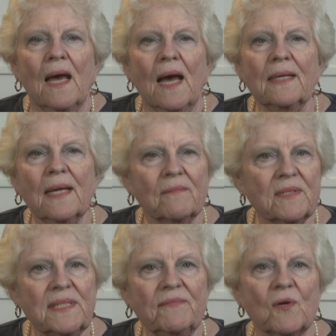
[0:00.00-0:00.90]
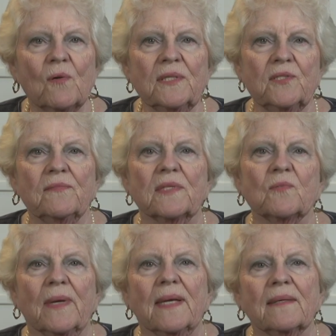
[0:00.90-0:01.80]
I received a question this
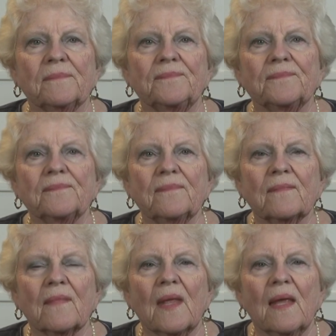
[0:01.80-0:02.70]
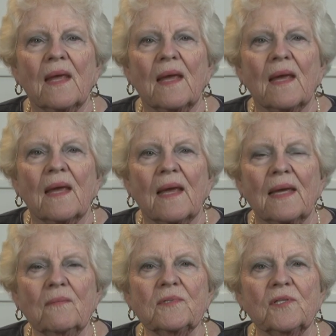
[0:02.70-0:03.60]
week,
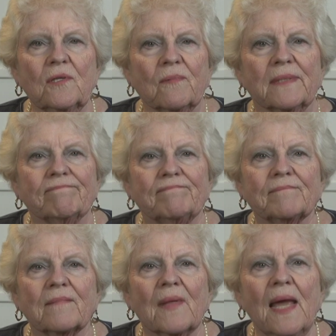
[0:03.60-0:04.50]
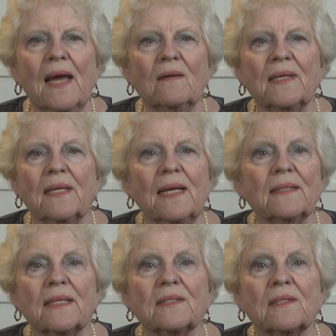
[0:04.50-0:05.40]
and it was a good one. How can I
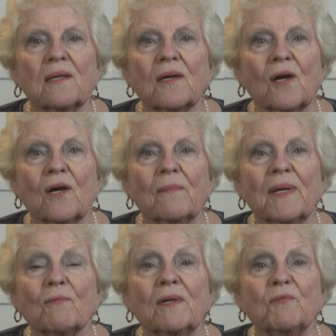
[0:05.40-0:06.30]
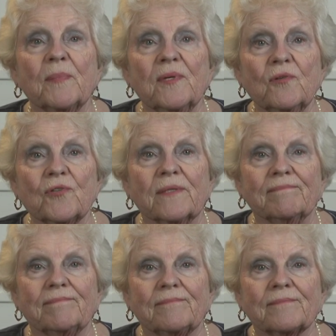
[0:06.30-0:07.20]
lessen karmic retribution?